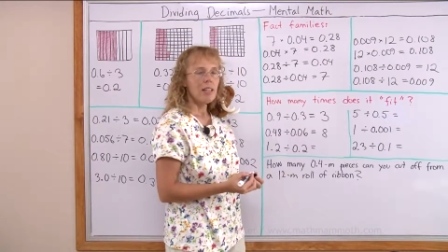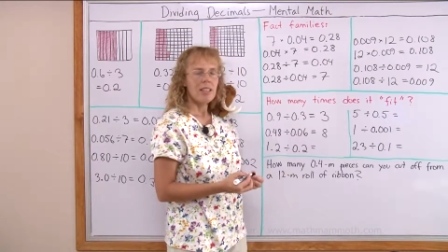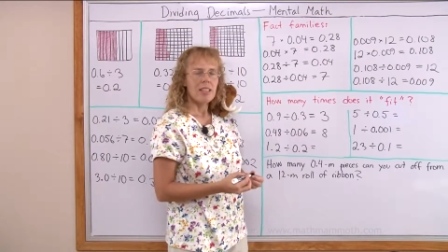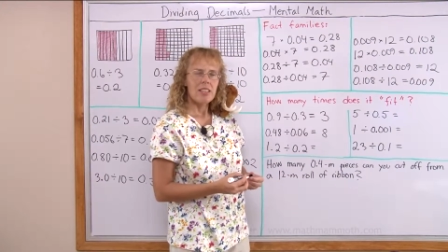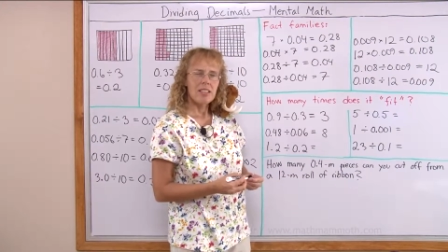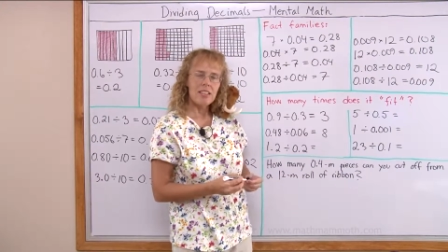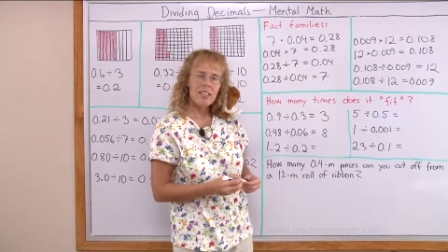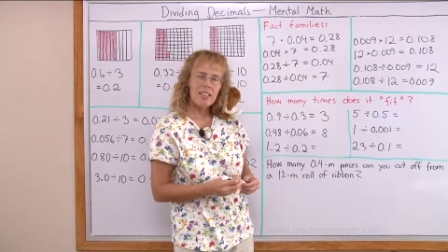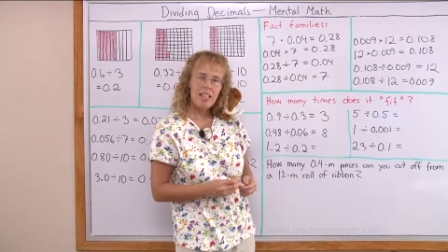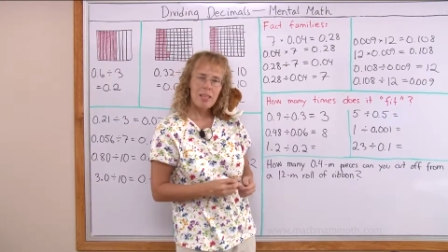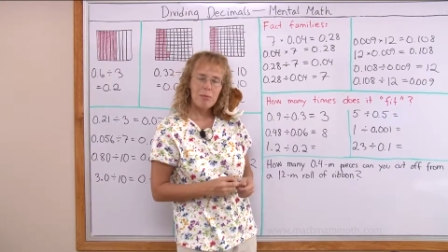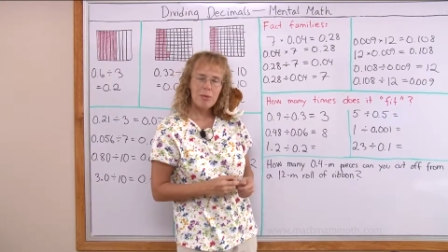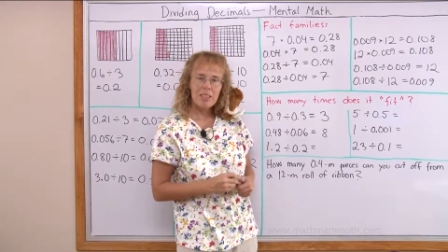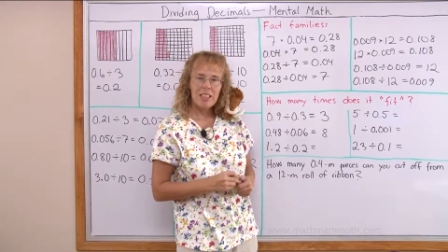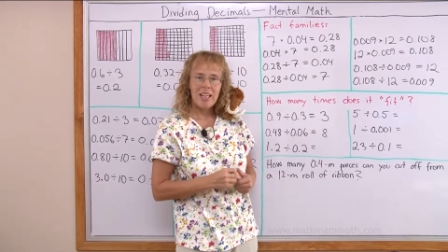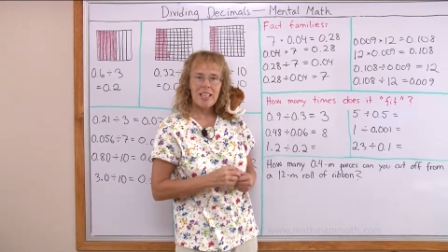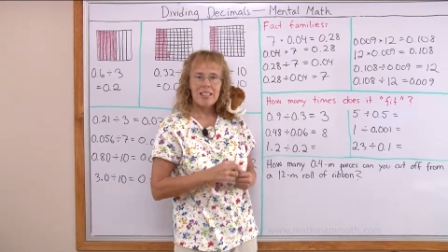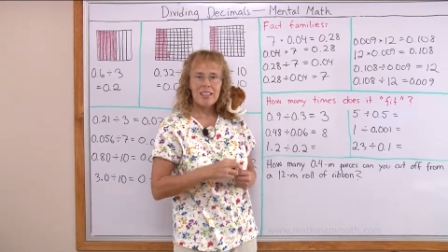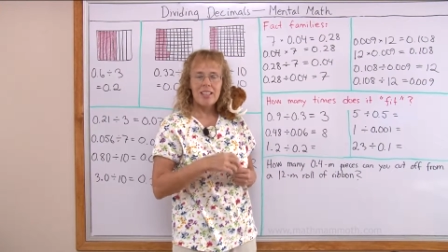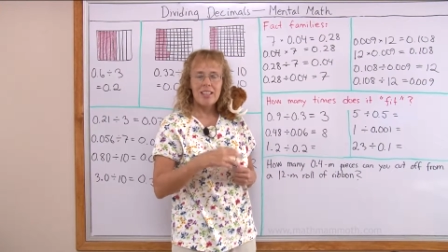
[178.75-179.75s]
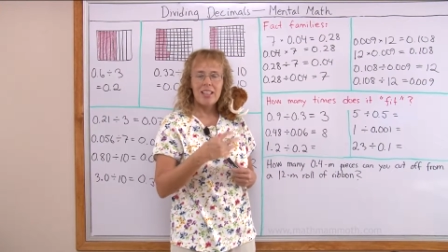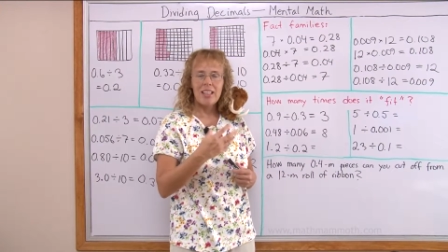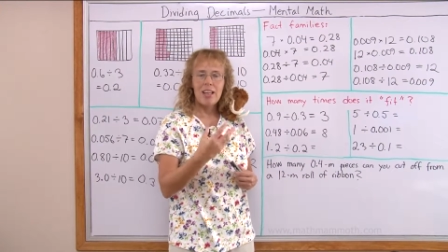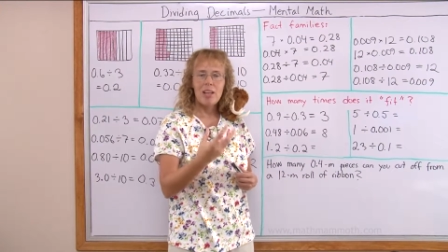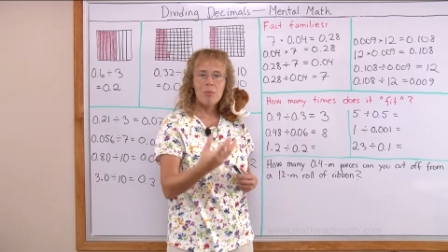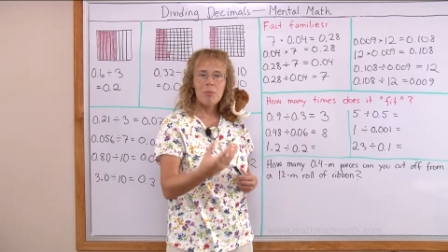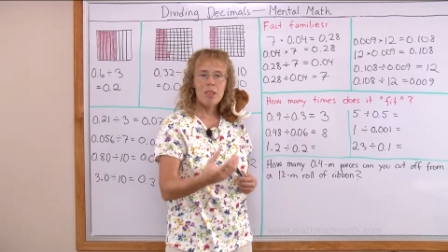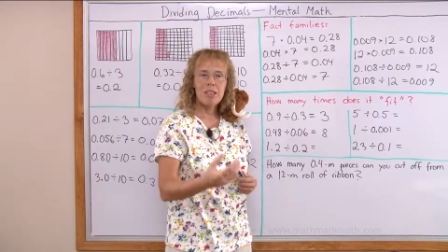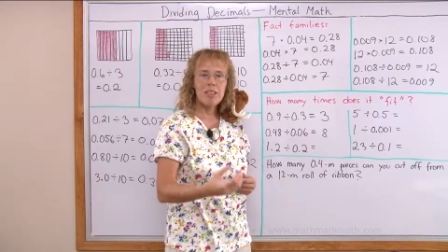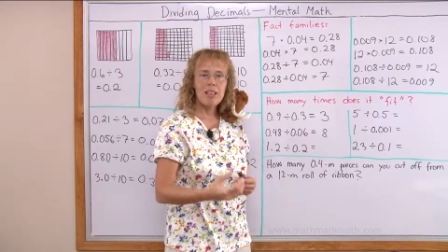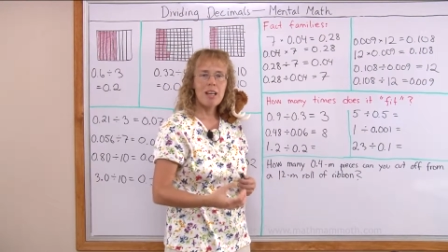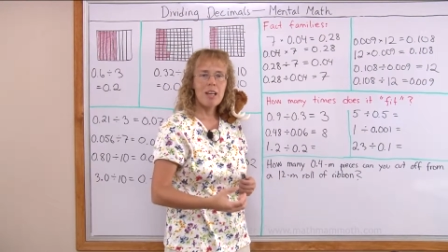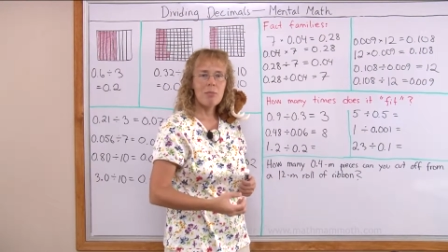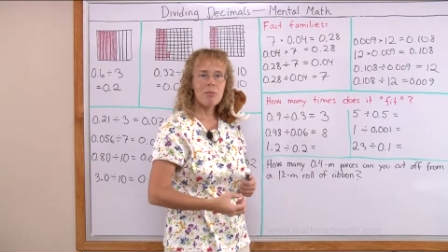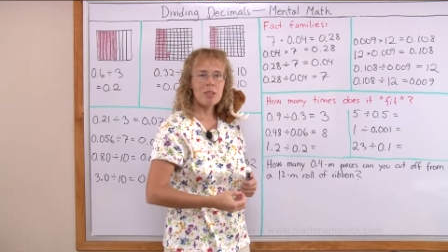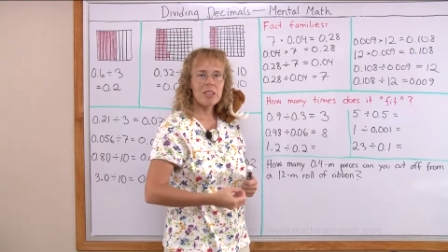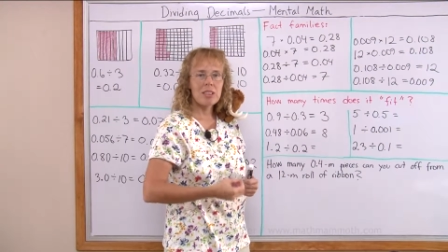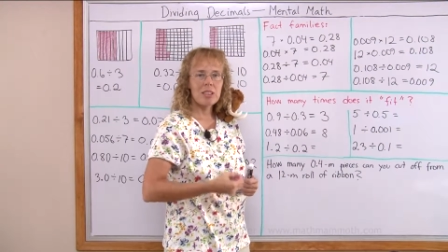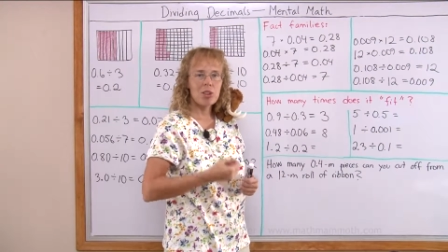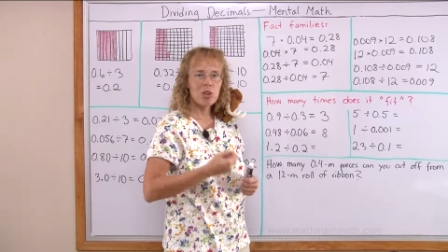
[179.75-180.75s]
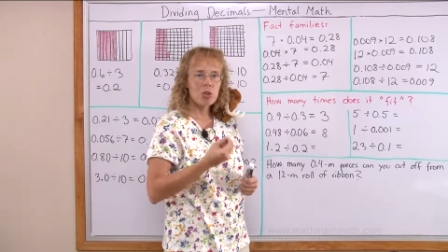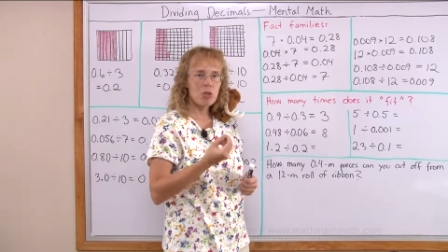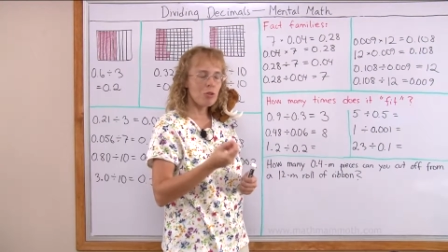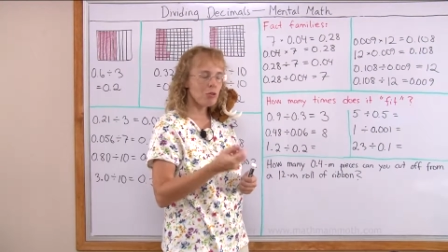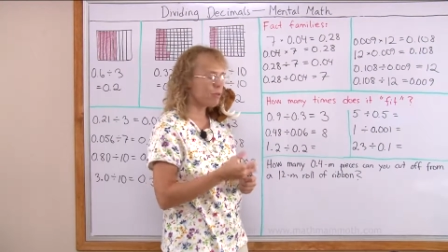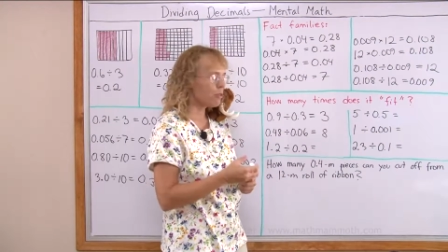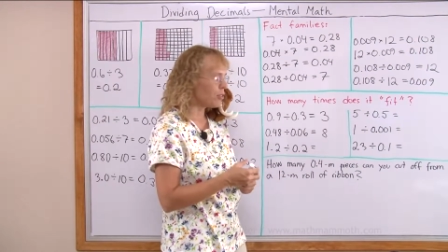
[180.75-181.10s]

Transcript: It's the same as asking how many times does 2